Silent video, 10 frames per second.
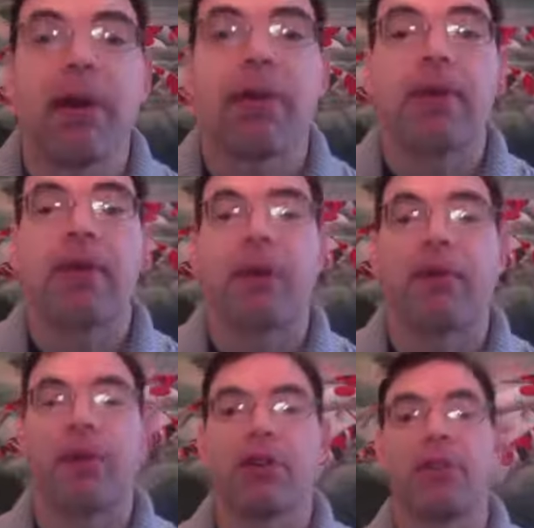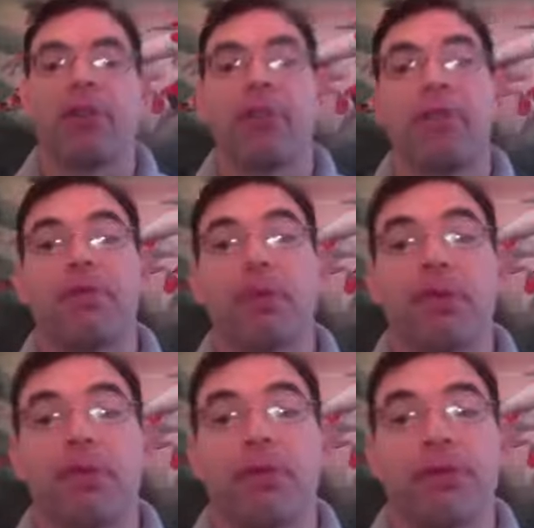the conversion from free
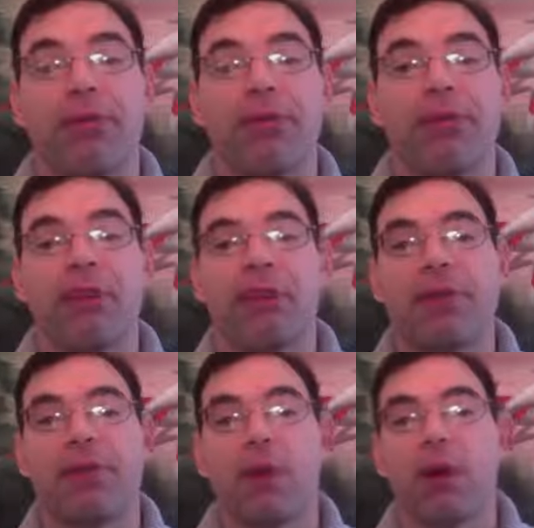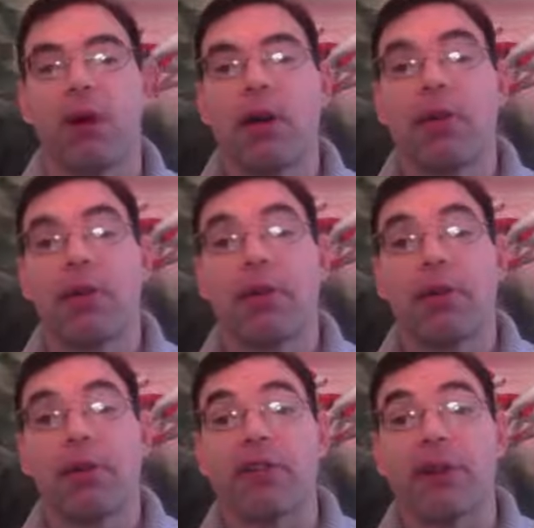T4 to reverse
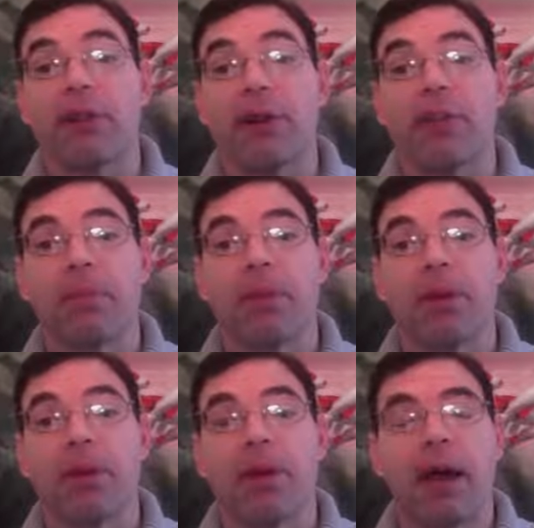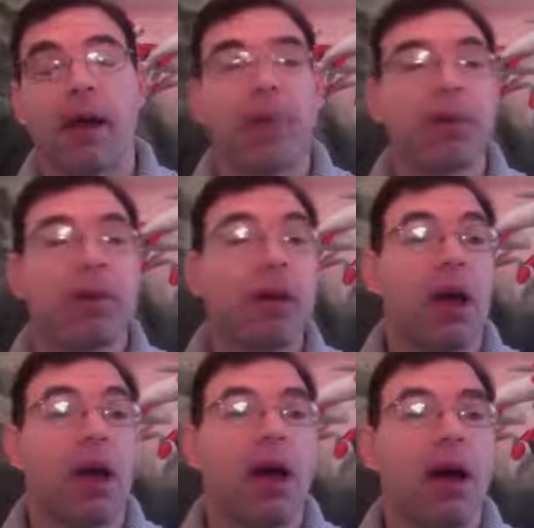T3. Okay.
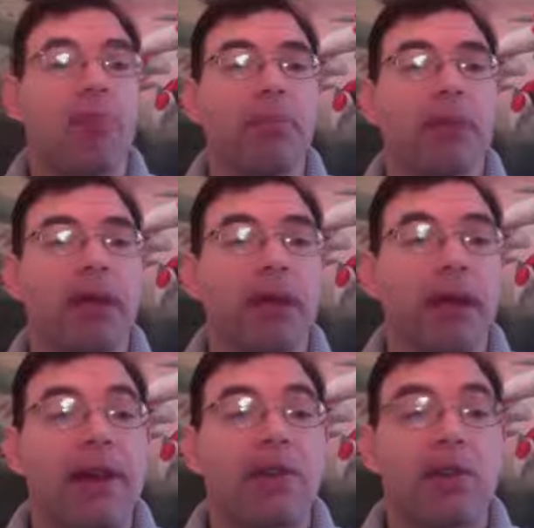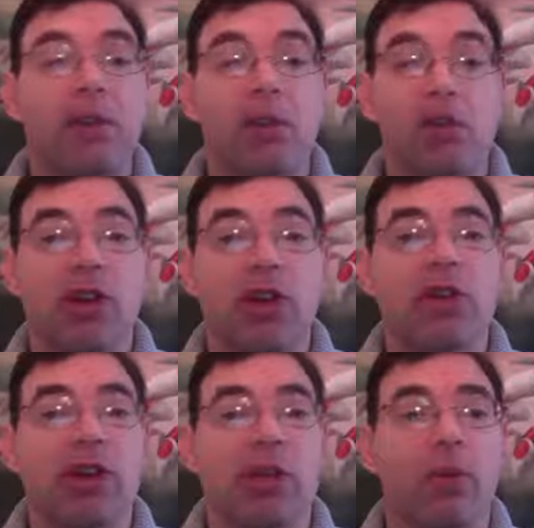Yes, stress in
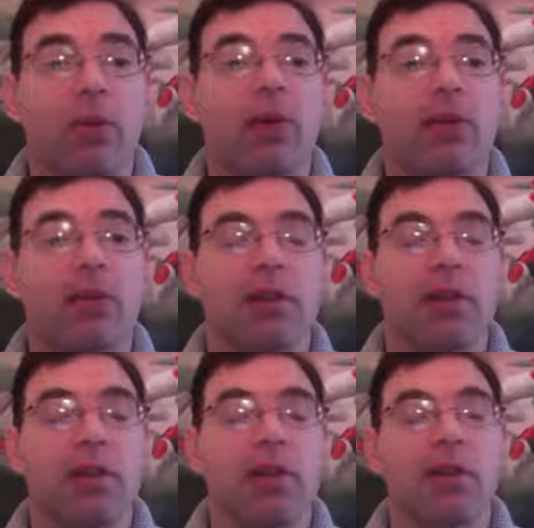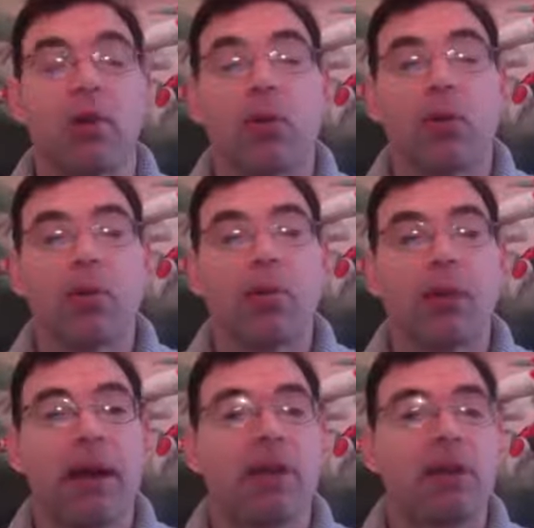general will cause this. So cortisol
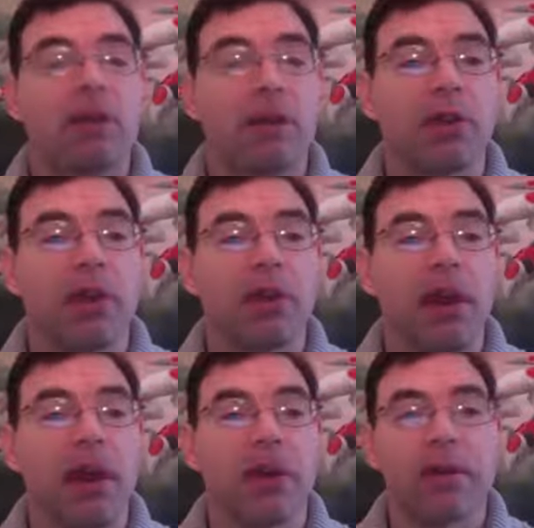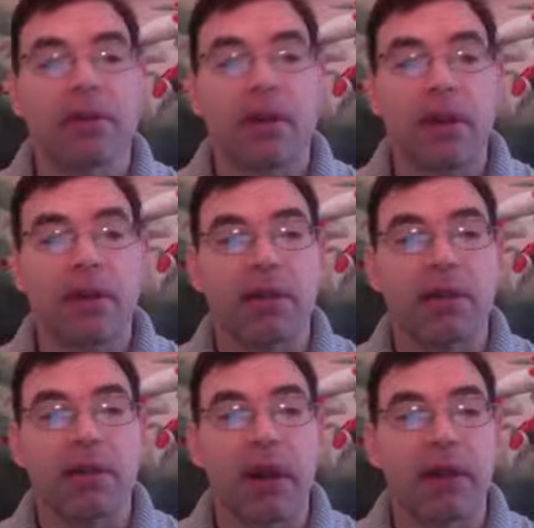imbalances, adrenal imbalances, insulin
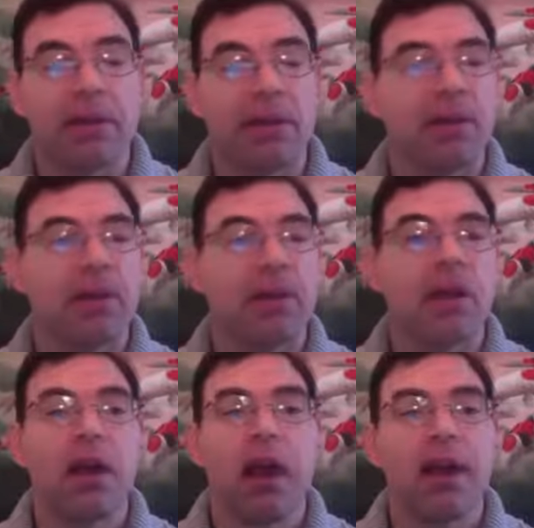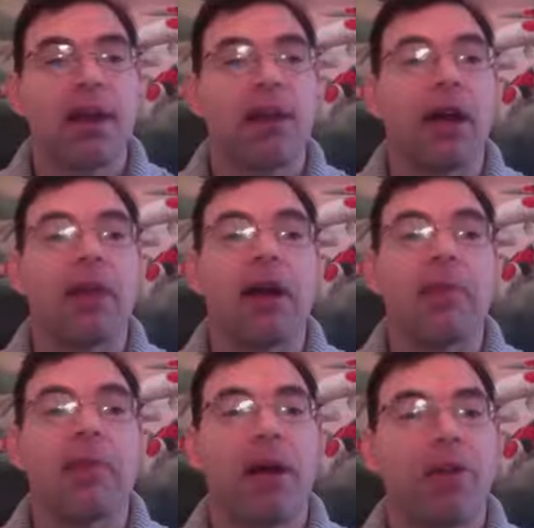imbalances. Again, the underlying
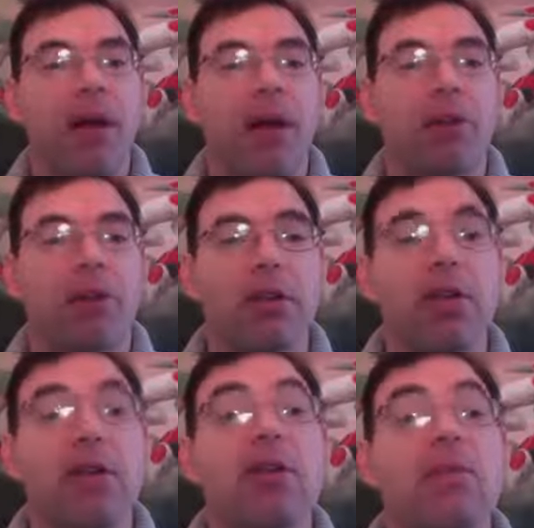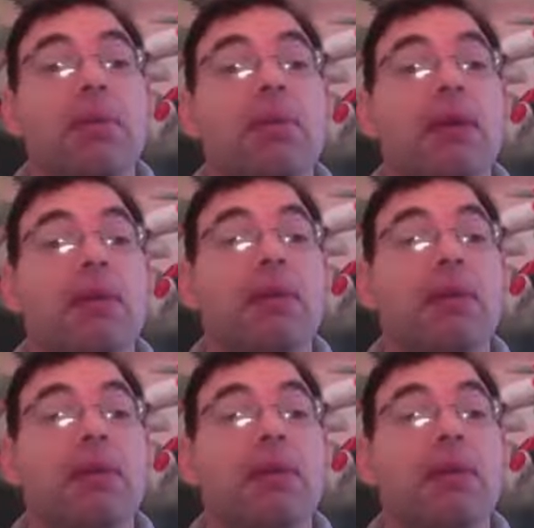pathology needs to be based